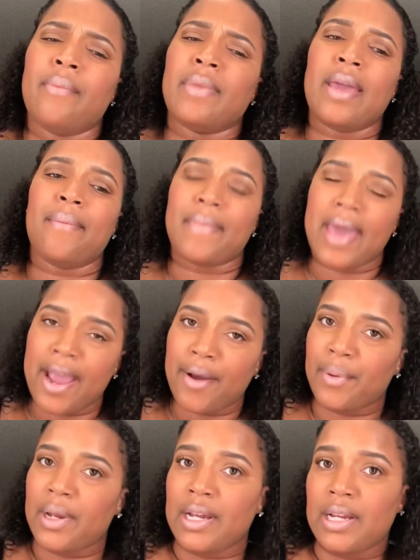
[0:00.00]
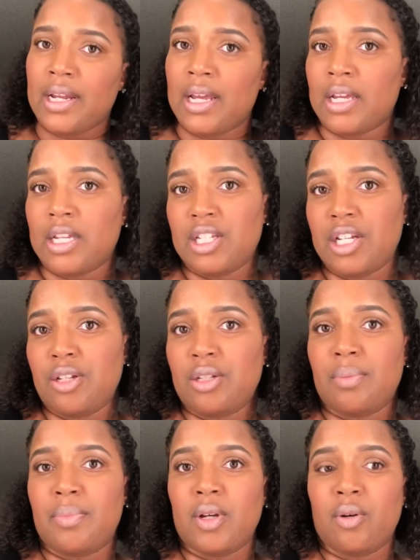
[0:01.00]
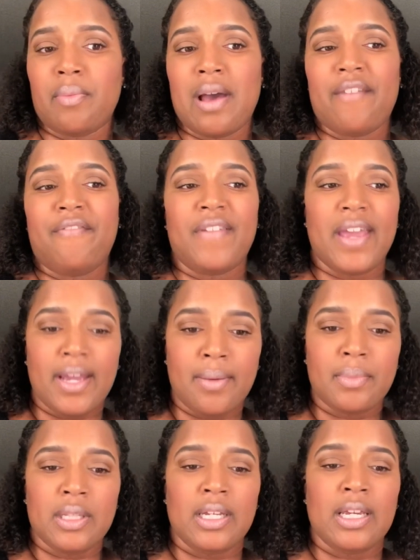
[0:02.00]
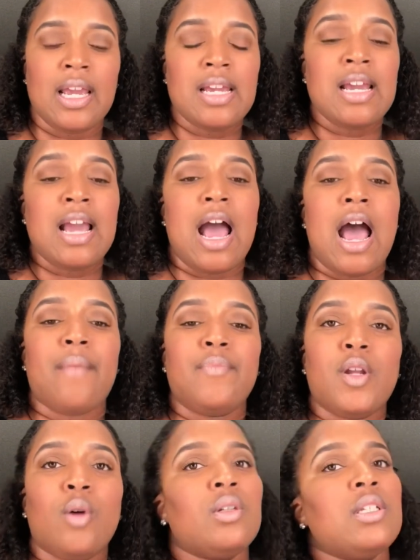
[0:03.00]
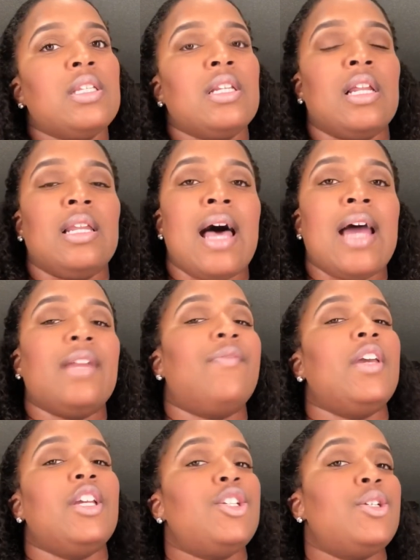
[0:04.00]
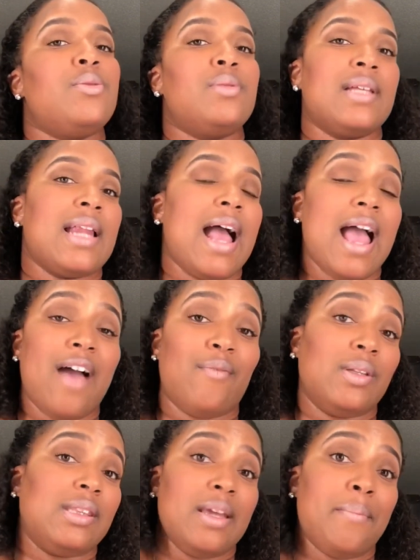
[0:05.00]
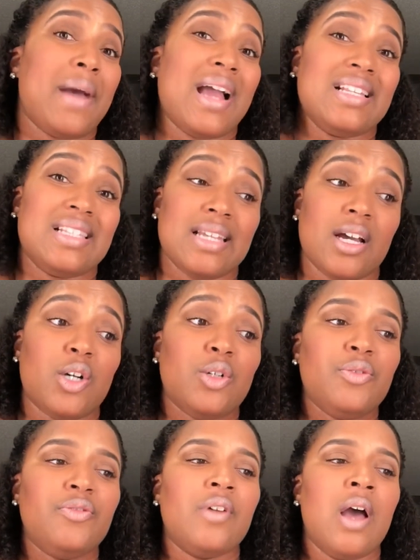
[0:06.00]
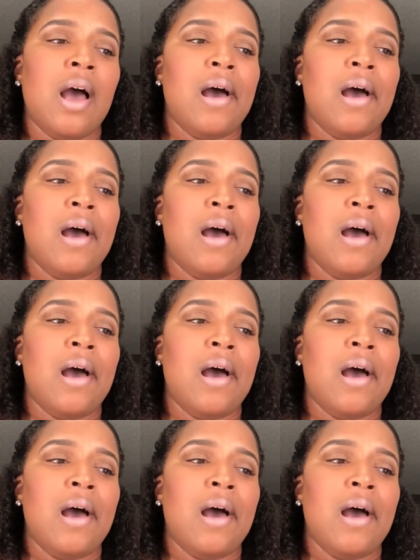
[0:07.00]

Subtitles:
get married and continue to build my family, I'm noticing a lot of issues that I have within myself.